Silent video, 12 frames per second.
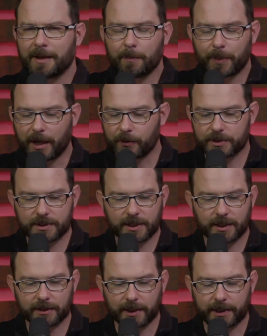But I was just
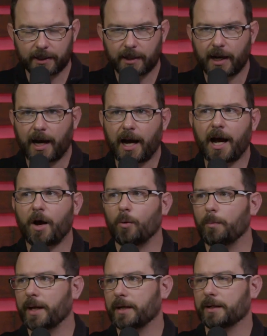thinking, like, how
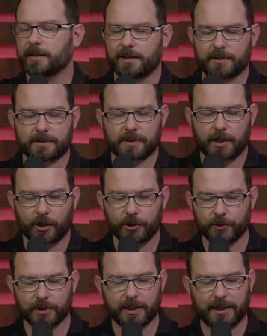many of these are
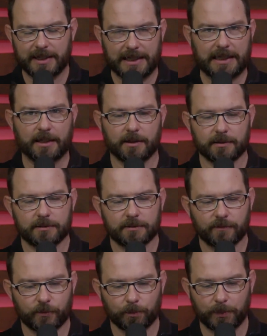you going to need for,